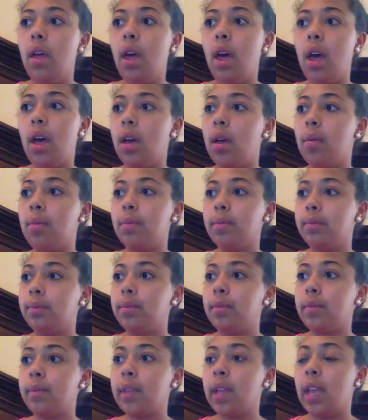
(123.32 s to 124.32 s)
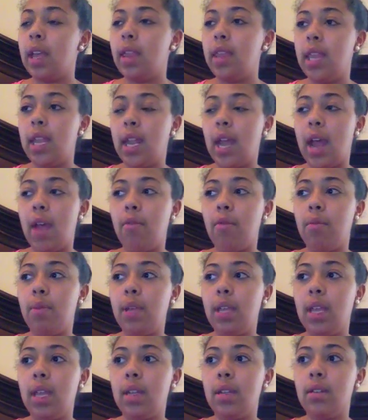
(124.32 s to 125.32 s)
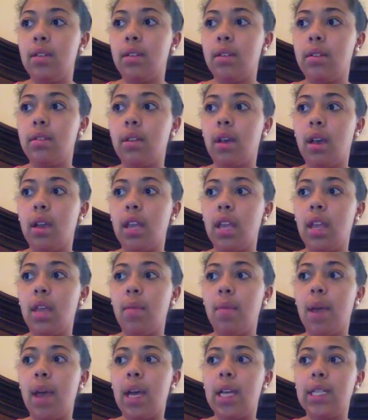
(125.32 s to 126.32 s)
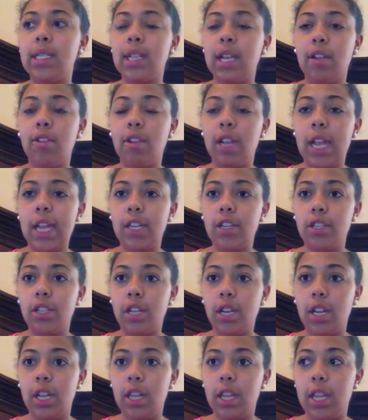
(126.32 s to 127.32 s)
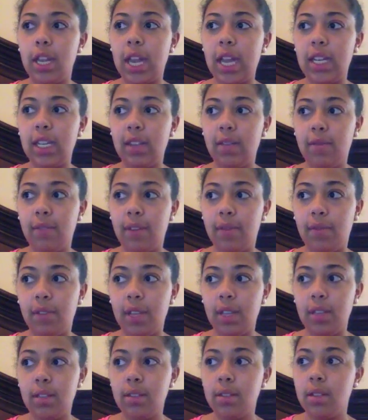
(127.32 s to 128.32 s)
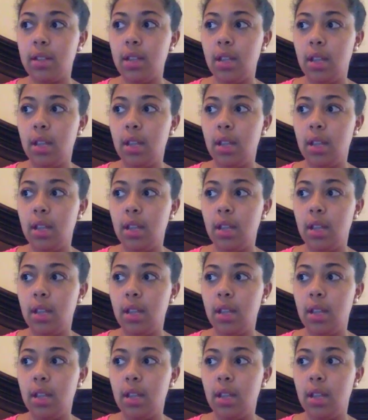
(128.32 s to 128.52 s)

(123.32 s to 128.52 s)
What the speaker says: And then I would begin talking about segregation in the 1950s